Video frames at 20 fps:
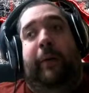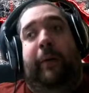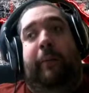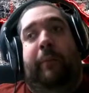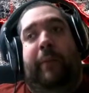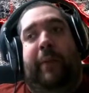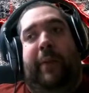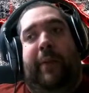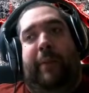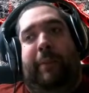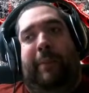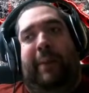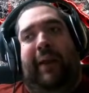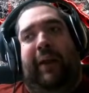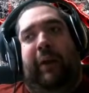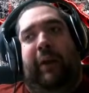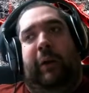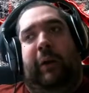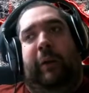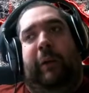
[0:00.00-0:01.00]
They
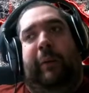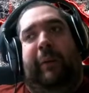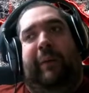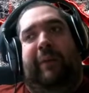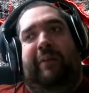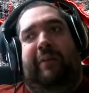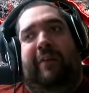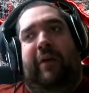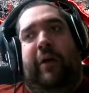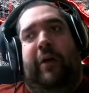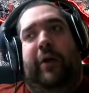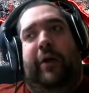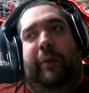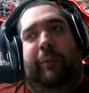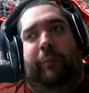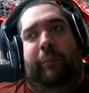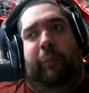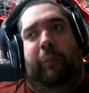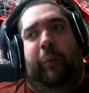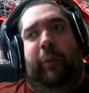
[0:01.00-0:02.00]
made her this
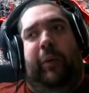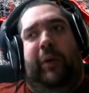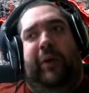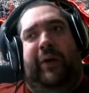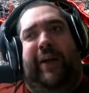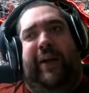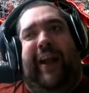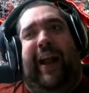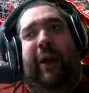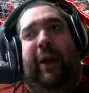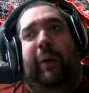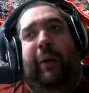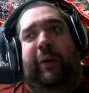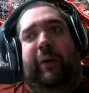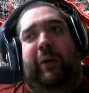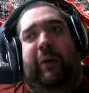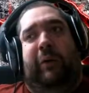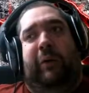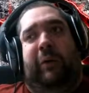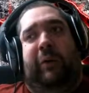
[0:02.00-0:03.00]
unimportant
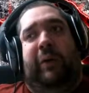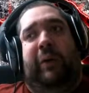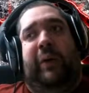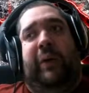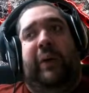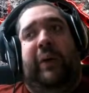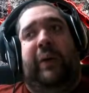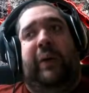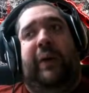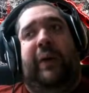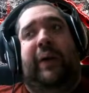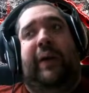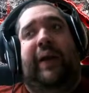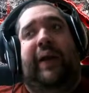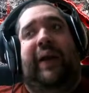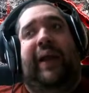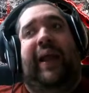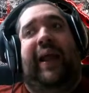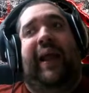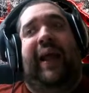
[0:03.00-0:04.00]
character,
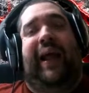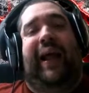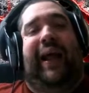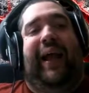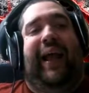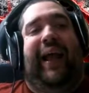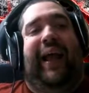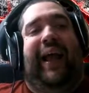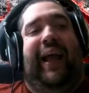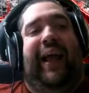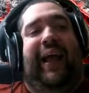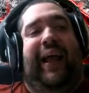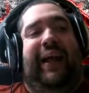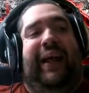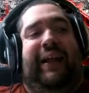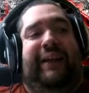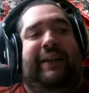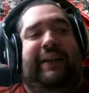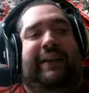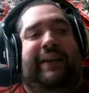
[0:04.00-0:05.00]

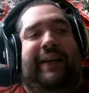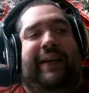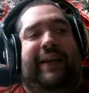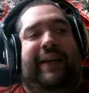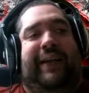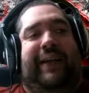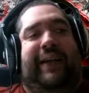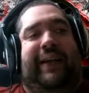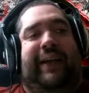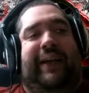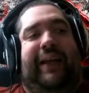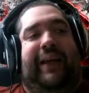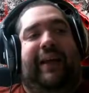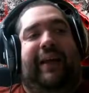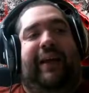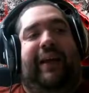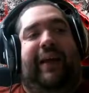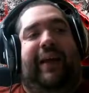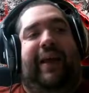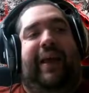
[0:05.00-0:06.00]
and
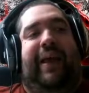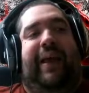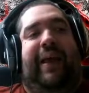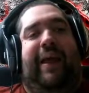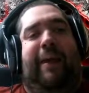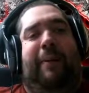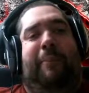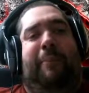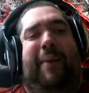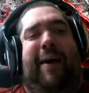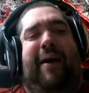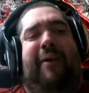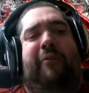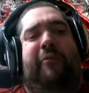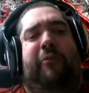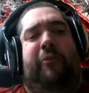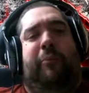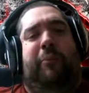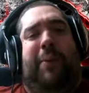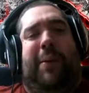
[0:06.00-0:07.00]
it
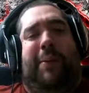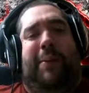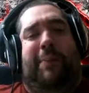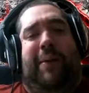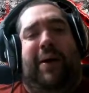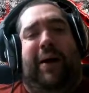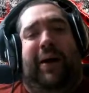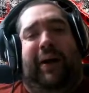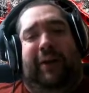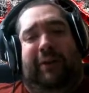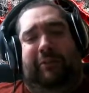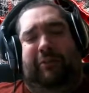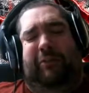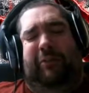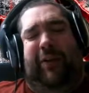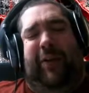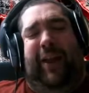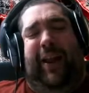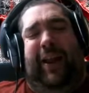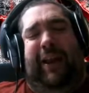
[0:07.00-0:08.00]
baffled my mind
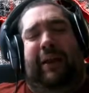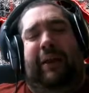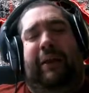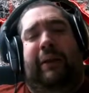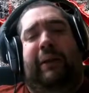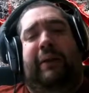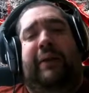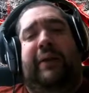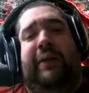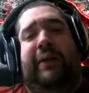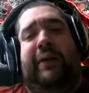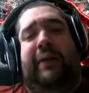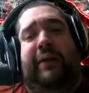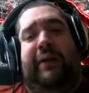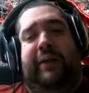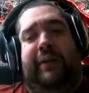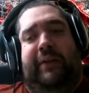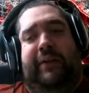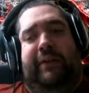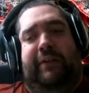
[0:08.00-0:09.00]
for like
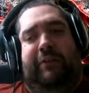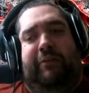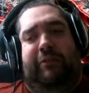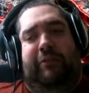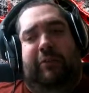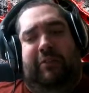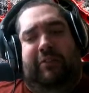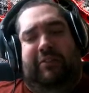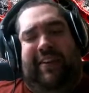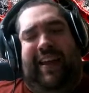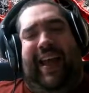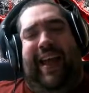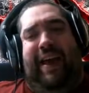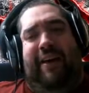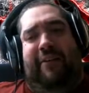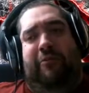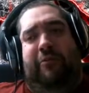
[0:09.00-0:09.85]
the first half.